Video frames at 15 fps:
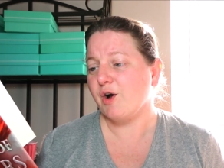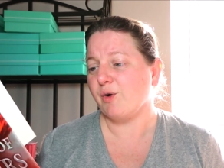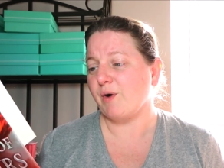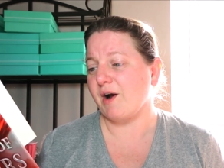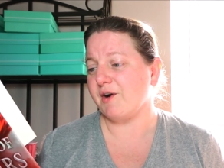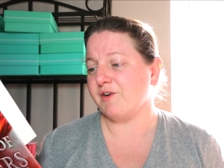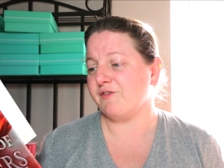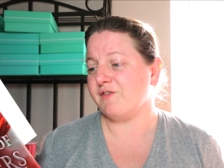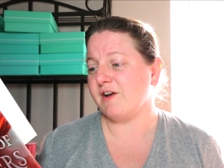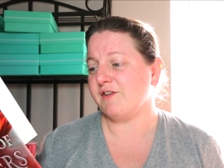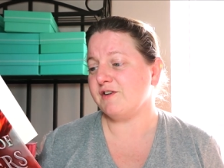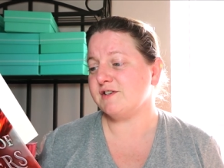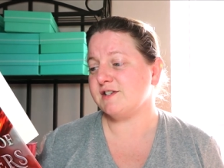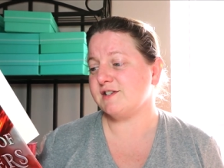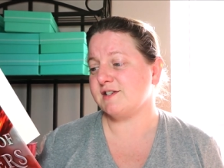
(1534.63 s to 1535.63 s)
Crown of
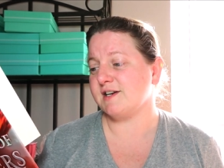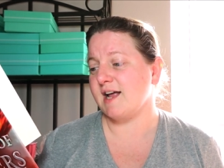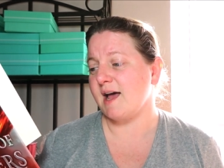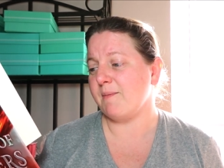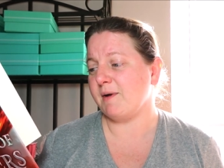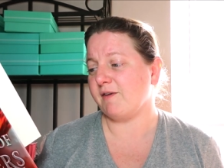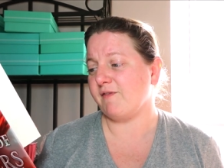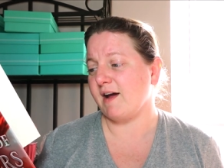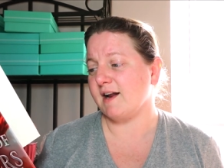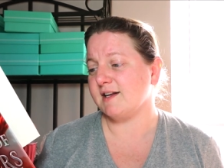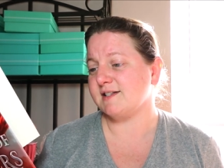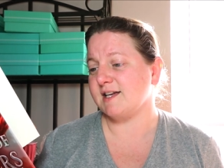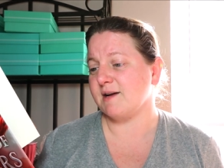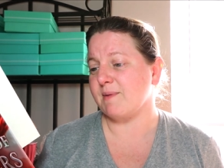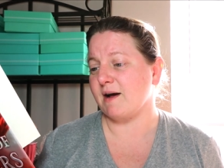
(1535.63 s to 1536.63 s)
Feathers is an epic
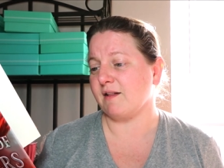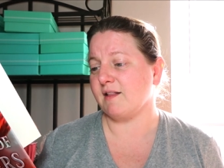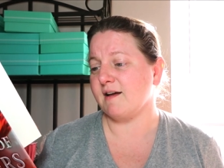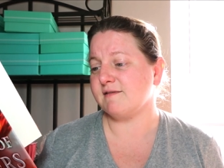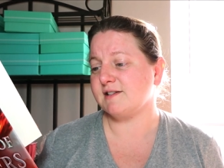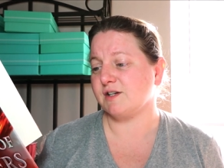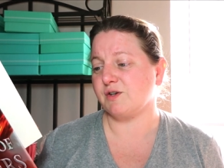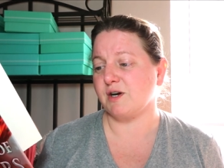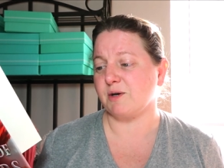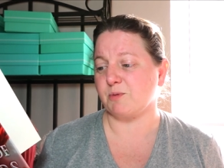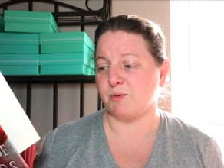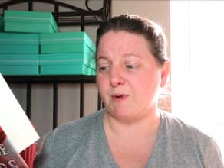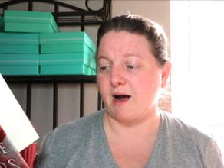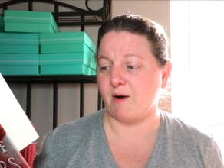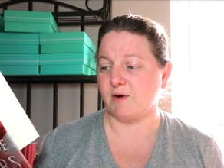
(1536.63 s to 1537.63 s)
fantasy about love's
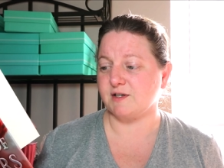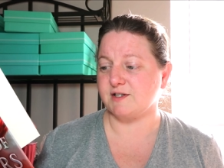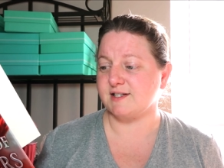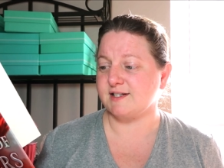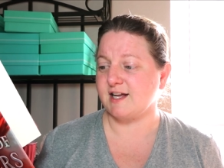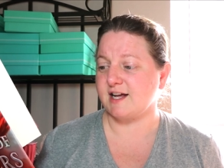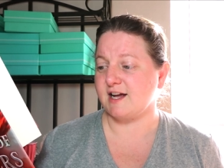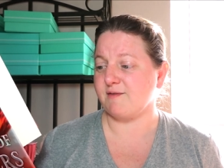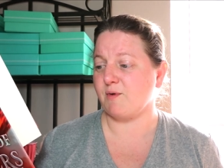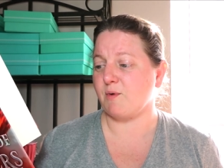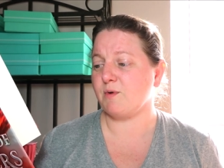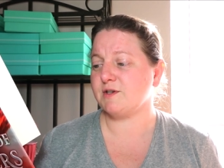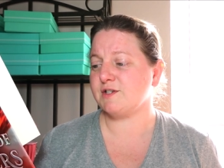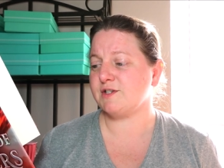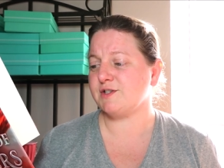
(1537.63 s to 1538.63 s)
incredible power to save
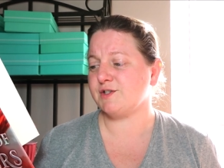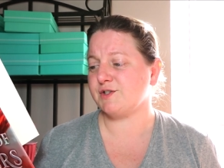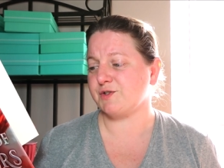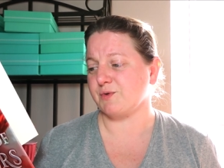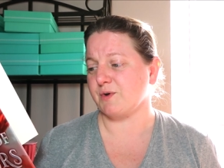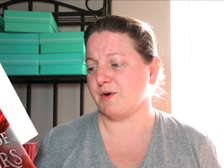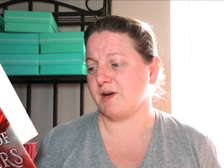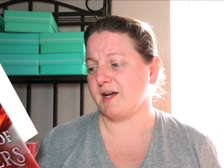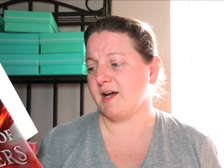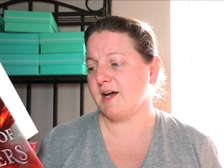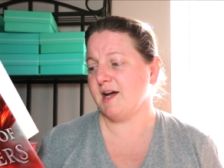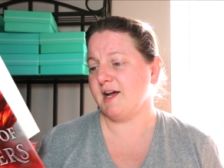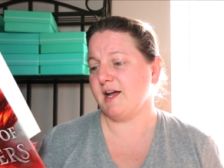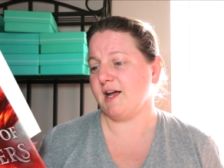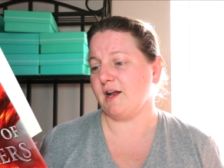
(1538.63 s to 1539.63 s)
or to destroy.
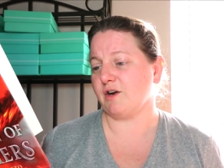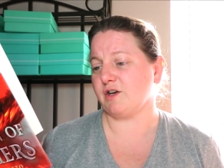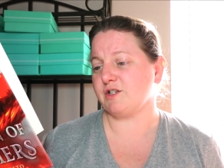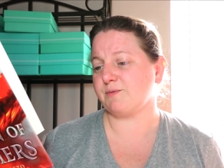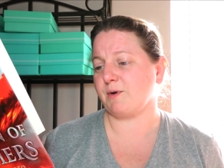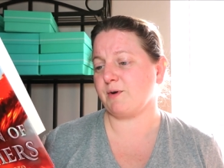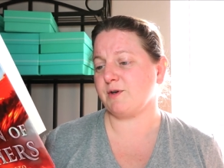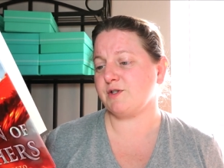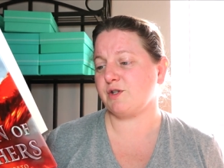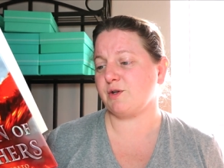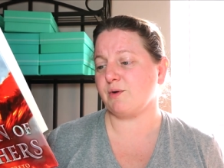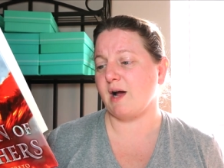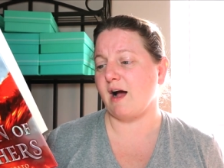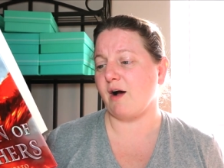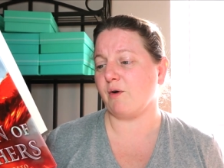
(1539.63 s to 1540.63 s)
Interspersed
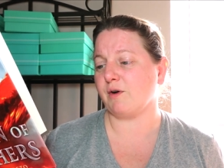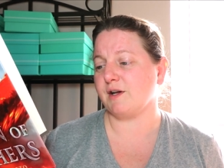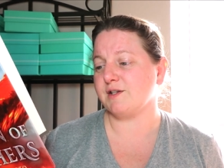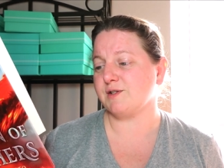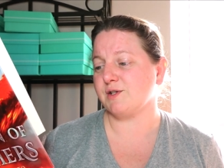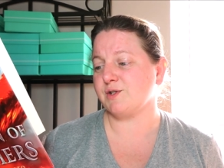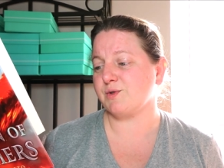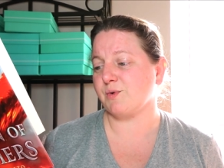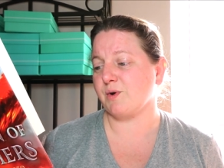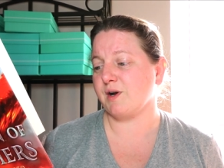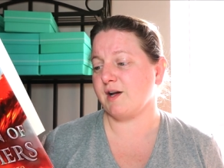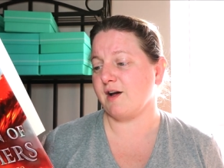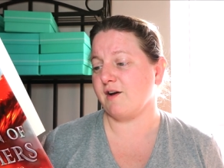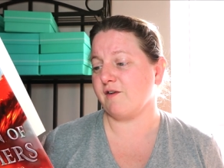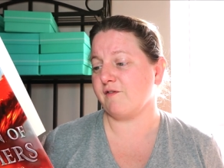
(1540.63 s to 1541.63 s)
throughout is the
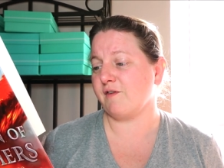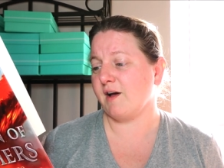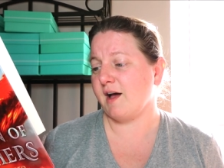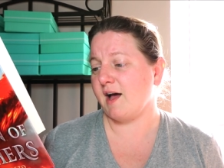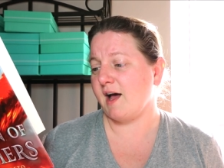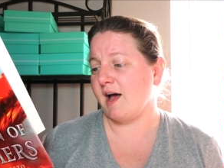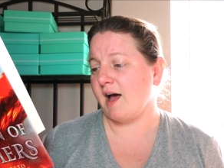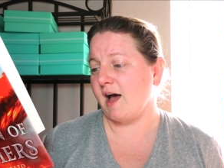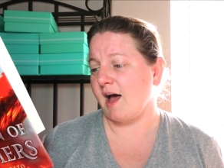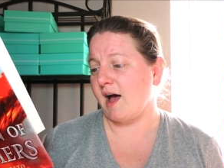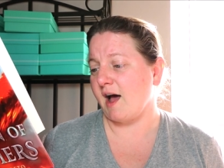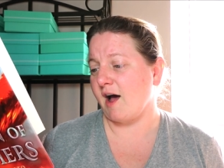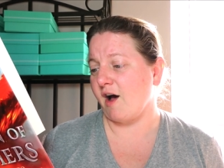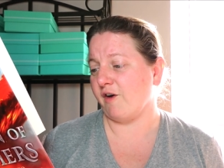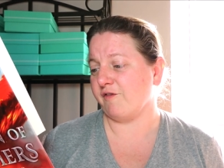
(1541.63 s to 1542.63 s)
story of
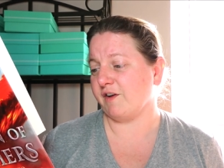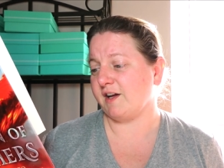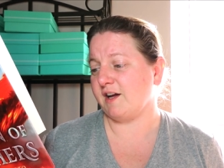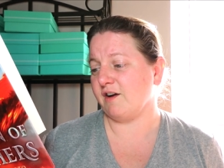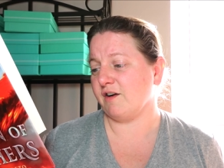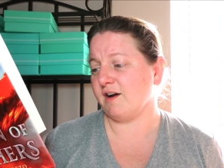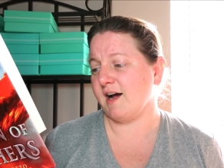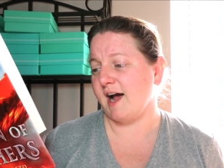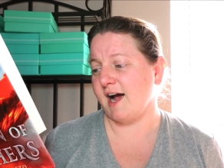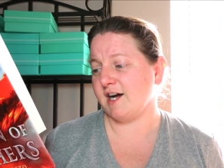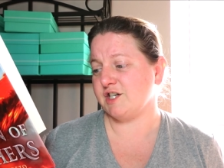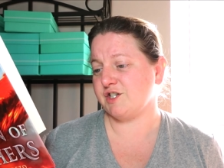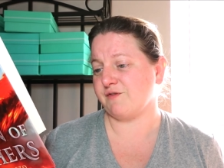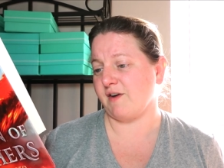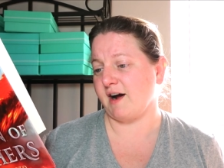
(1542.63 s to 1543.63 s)
Avalkyra
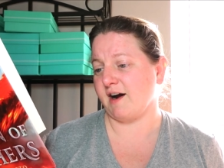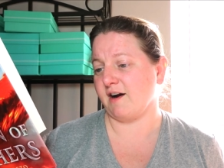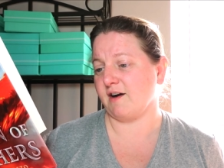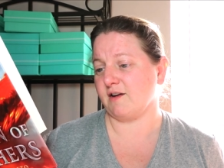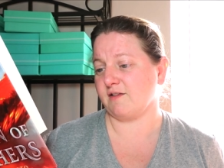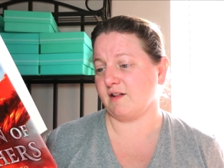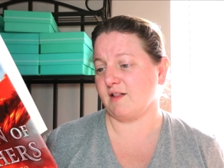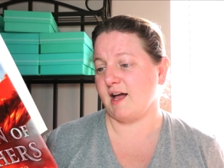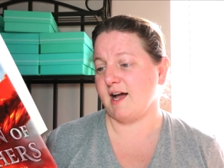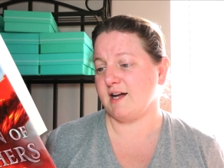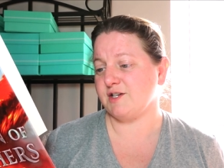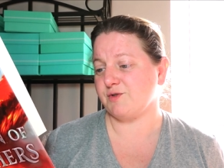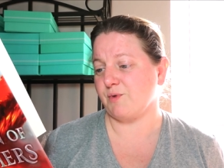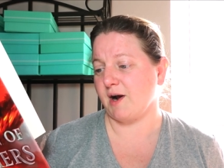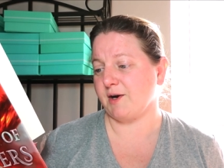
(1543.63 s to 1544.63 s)
Ashfire, the
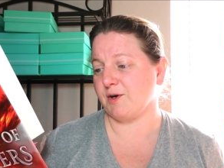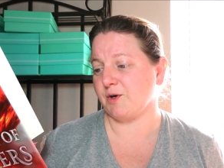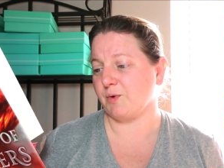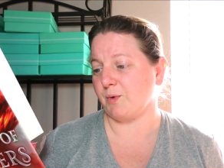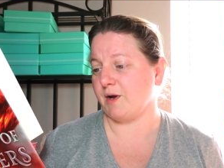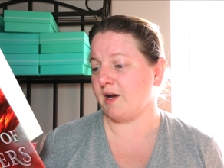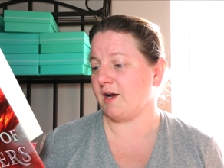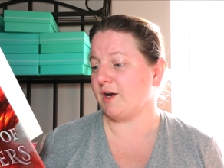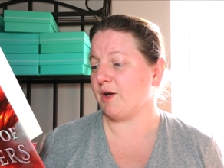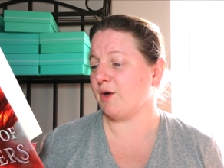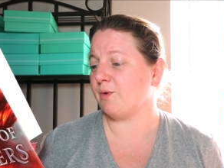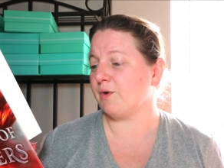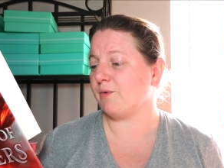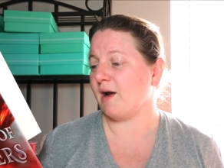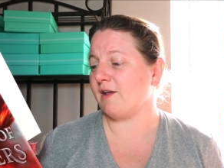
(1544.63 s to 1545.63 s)
last rider queen, who
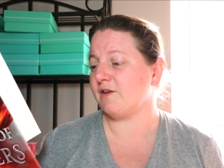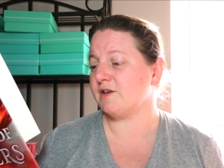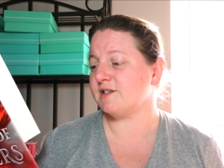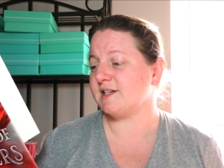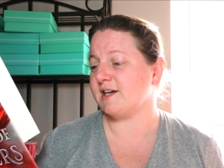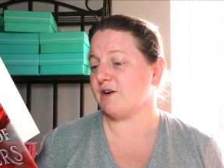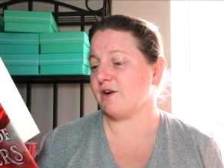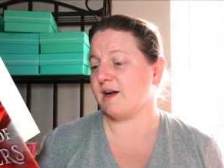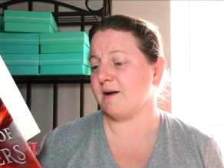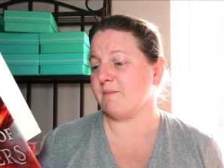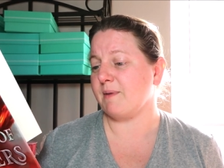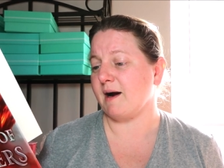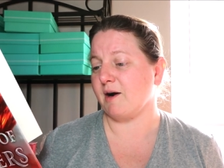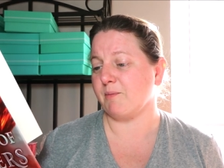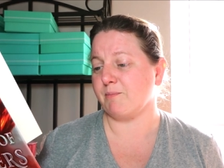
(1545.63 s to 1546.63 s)
would rather see her
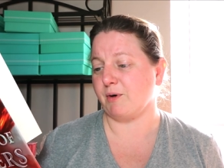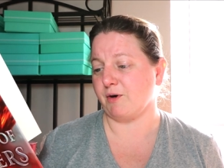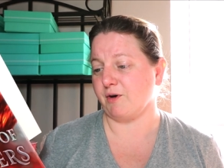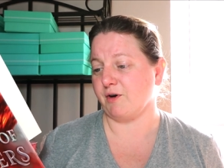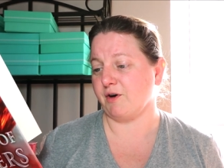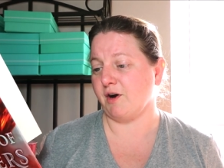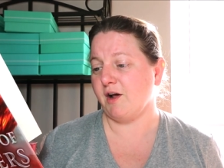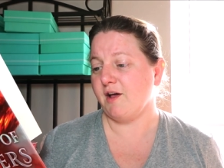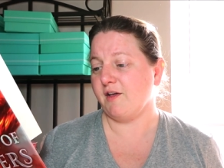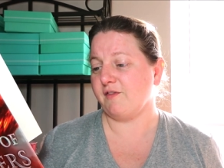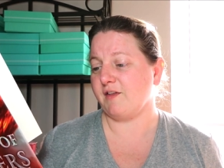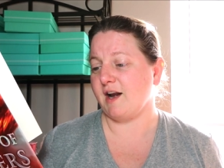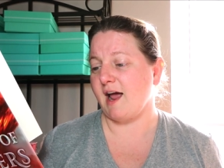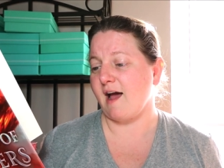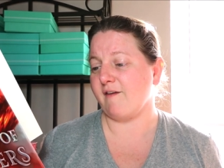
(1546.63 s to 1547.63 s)
empire burn
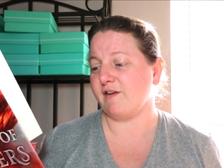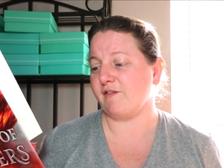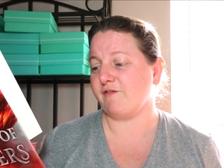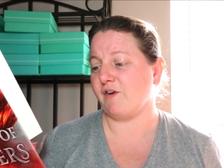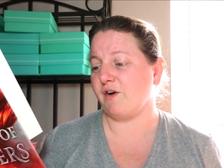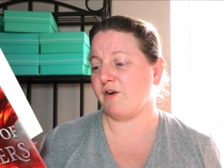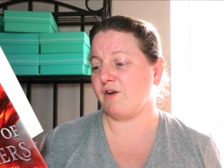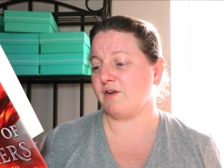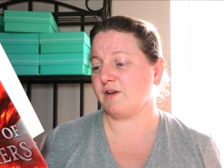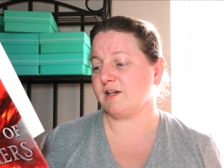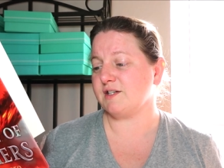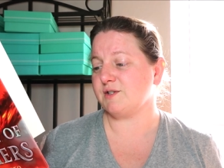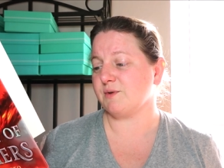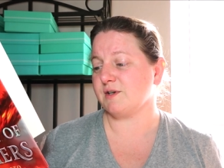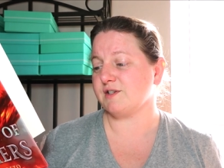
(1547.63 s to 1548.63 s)
than have it fall
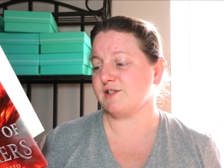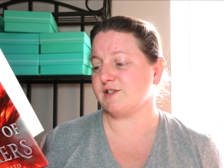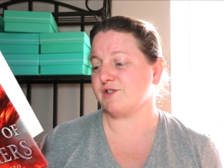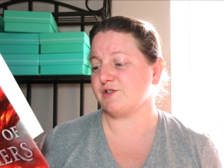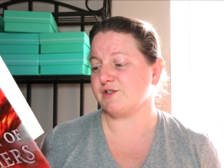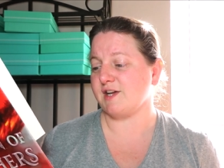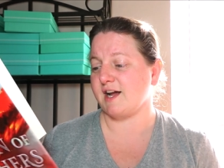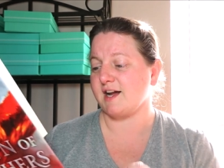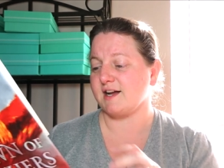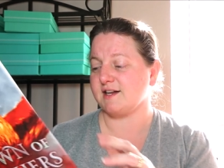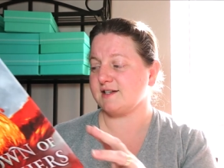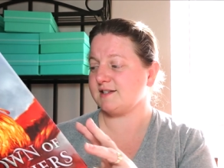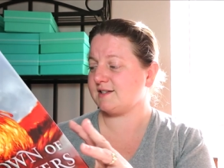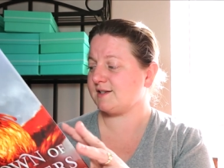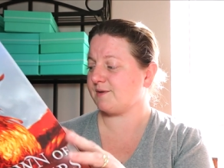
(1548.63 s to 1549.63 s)
into her sister's
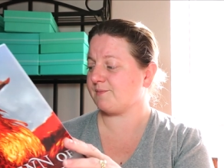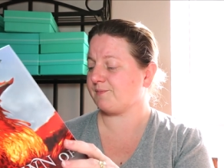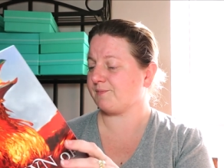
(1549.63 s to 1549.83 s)
hands.